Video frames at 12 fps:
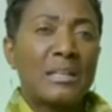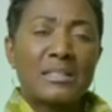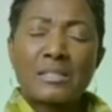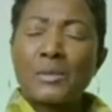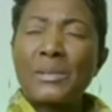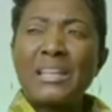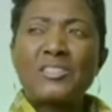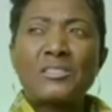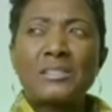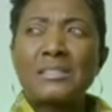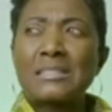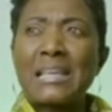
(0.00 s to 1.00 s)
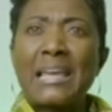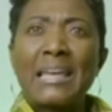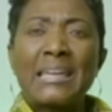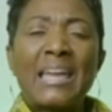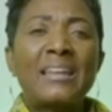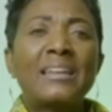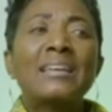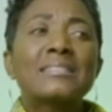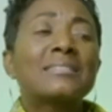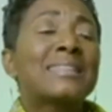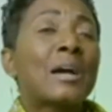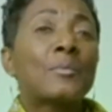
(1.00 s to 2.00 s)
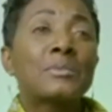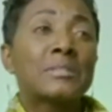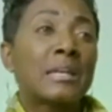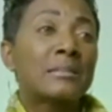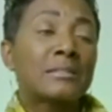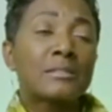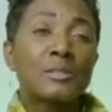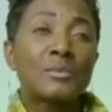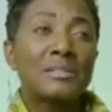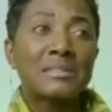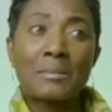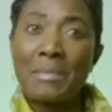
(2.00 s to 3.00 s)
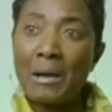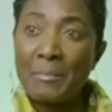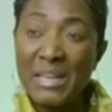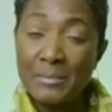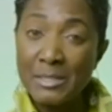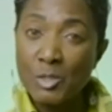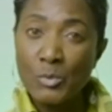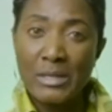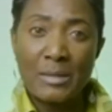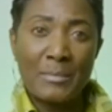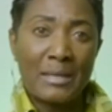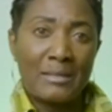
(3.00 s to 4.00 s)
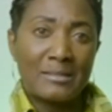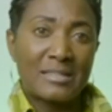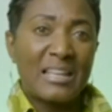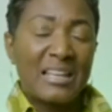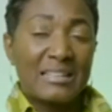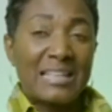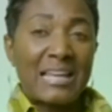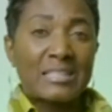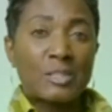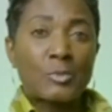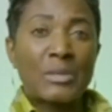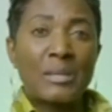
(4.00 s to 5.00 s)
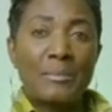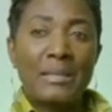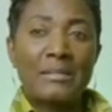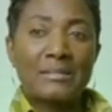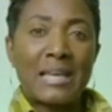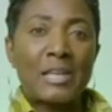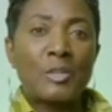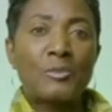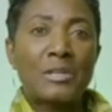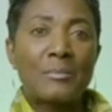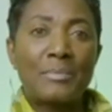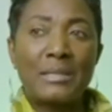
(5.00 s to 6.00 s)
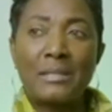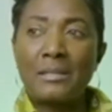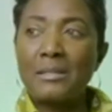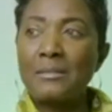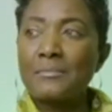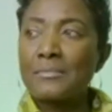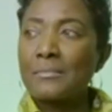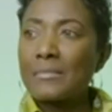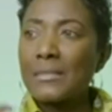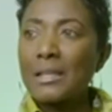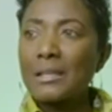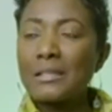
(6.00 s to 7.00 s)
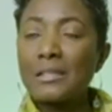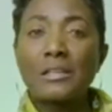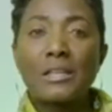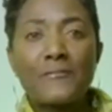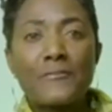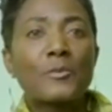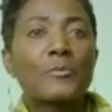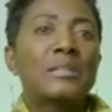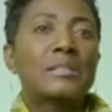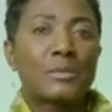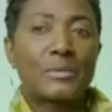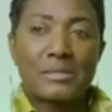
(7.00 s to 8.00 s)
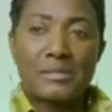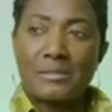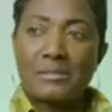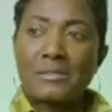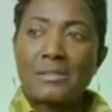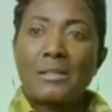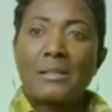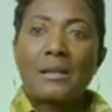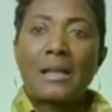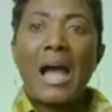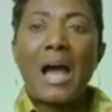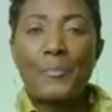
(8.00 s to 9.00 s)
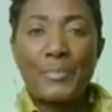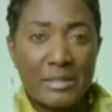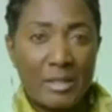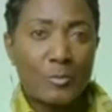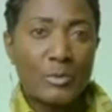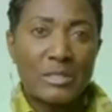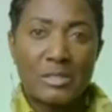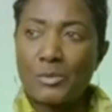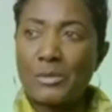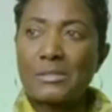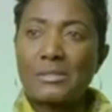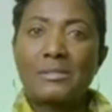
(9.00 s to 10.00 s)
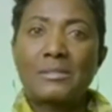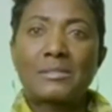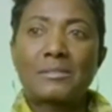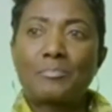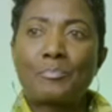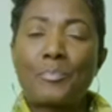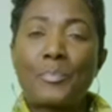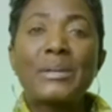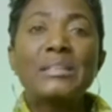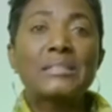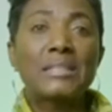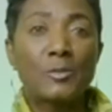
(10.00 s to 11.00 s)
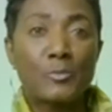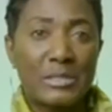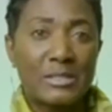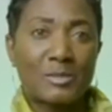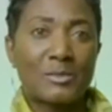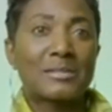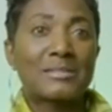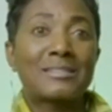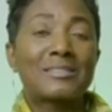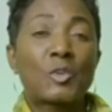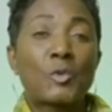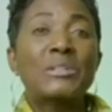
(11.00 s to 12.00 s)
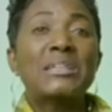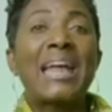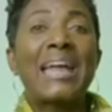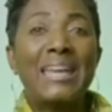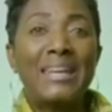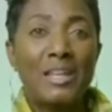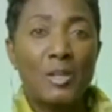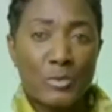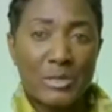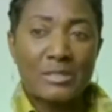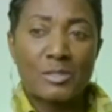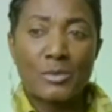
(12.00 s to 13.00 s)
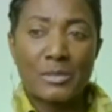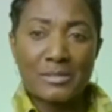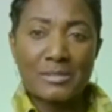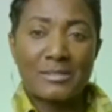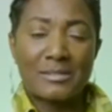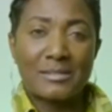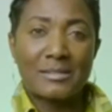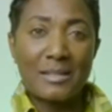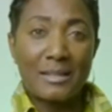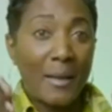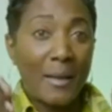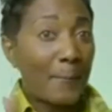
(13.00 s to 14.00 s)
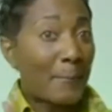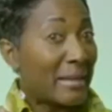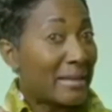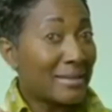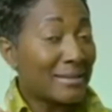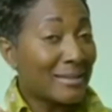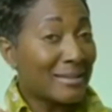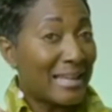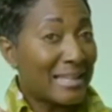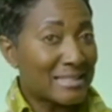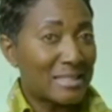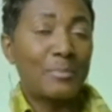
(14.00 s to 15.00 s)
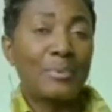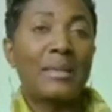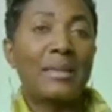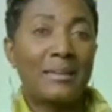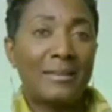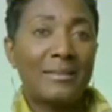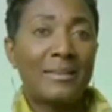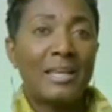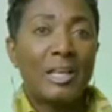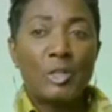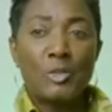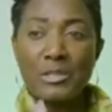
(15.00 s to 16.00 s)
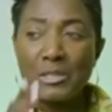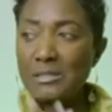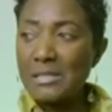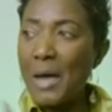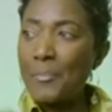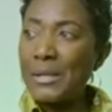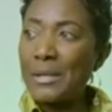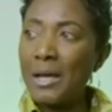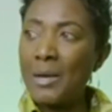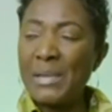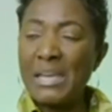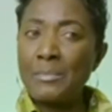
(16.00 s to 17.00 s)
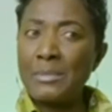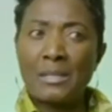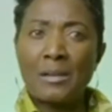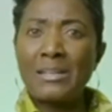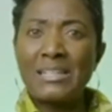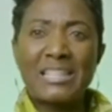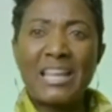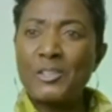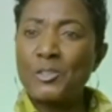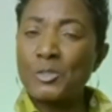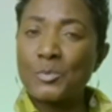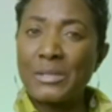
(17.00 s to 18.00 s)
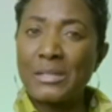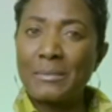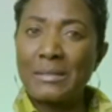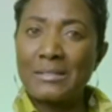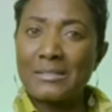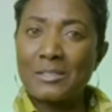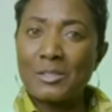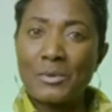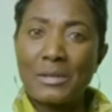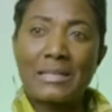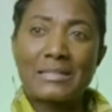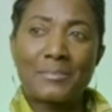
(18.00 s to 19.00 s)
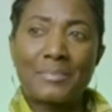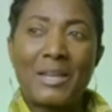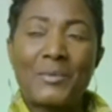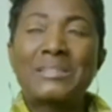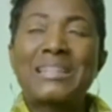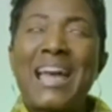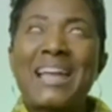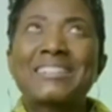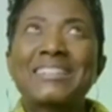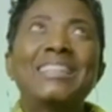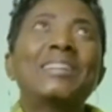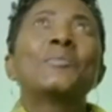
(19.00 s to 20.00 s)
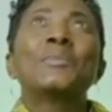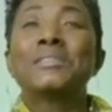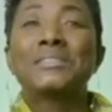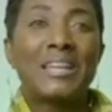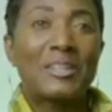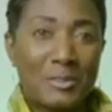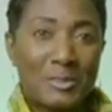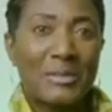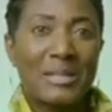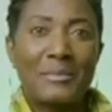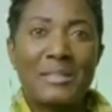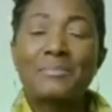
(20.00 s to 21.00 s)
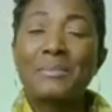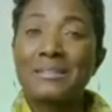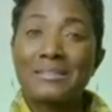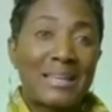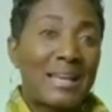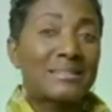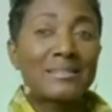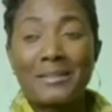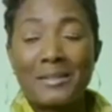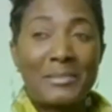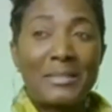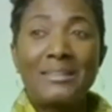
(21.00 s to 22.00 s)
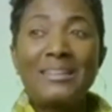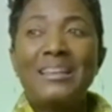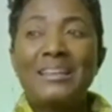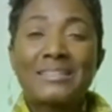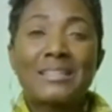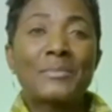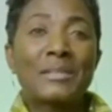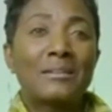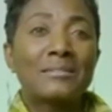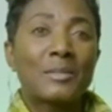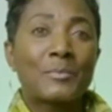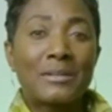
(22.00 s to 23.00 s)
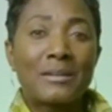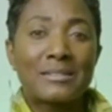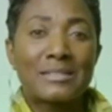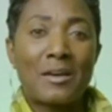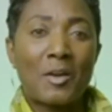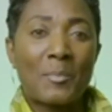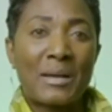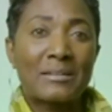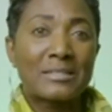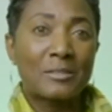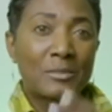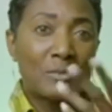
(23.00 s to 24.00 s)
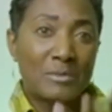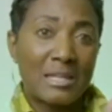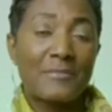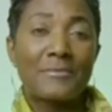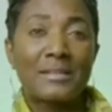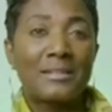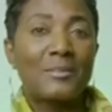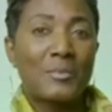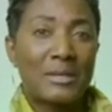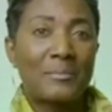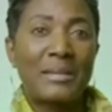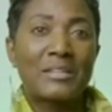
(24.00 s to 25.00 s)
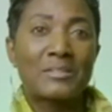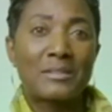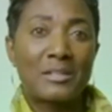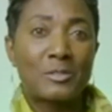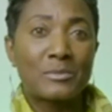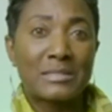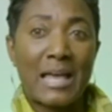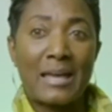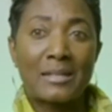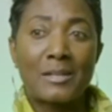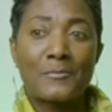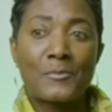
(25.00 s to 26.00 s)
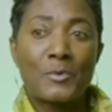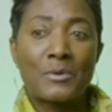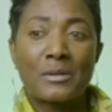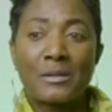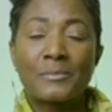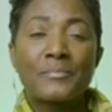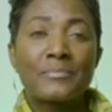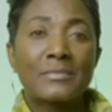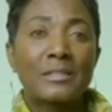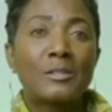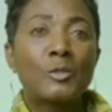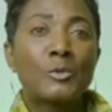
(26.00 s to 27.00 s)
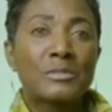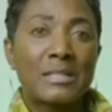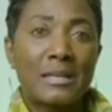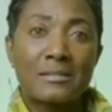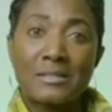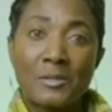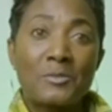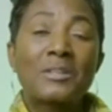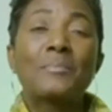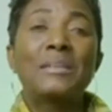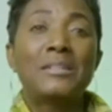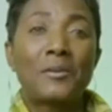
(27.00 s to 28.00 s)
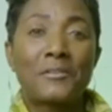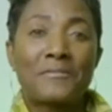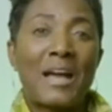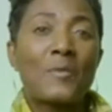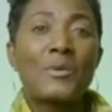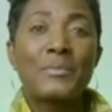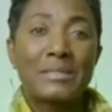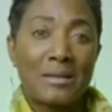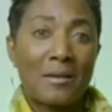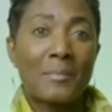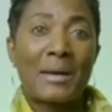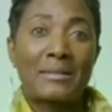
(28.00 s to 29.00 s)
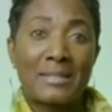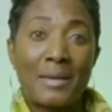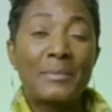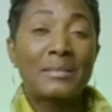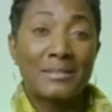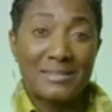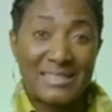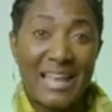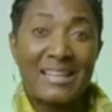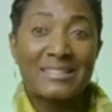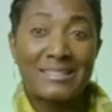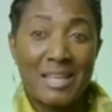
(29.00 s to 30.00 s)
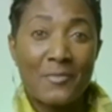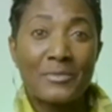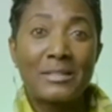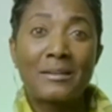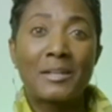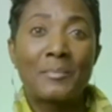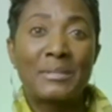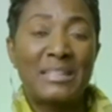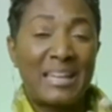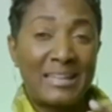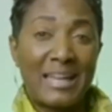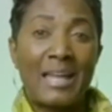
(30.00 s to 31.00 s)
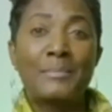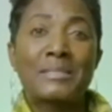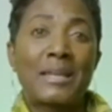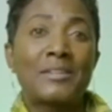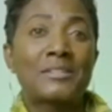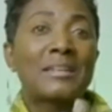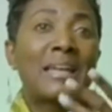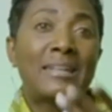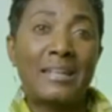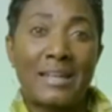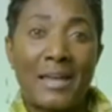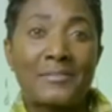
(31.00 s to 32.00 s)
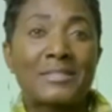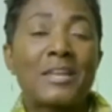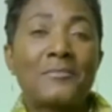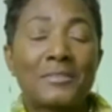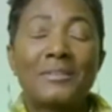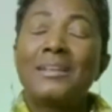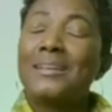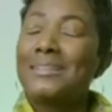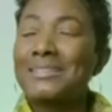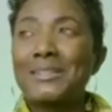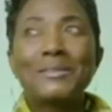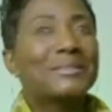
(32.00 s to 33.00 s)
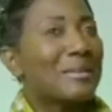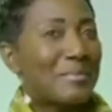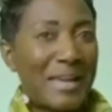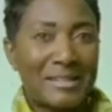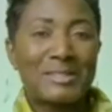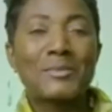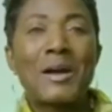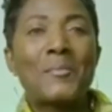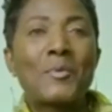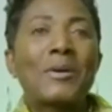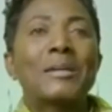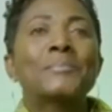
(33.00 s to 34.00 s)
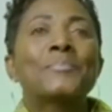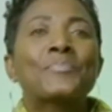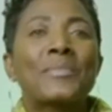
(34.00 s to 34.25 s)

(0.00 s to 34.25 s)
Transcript: So let's just say a lesson that will take the students about maybe 20 minutes. That's 20 minutes that you can be looking for resources, copying resources, printing resources, creating resources, making a lesson plan. You can chop it up. Maybe it only takes you 20 minutes to do a lesson plan. Well, actually, it will take you 20 minutes because that's going to be something else that we're going to talk about. So you definitely want to make sure that you sign up for the newsletter so you can be notified when we talk about that, because that's definitely going to be a game changer and a lifesaver. So back to our point.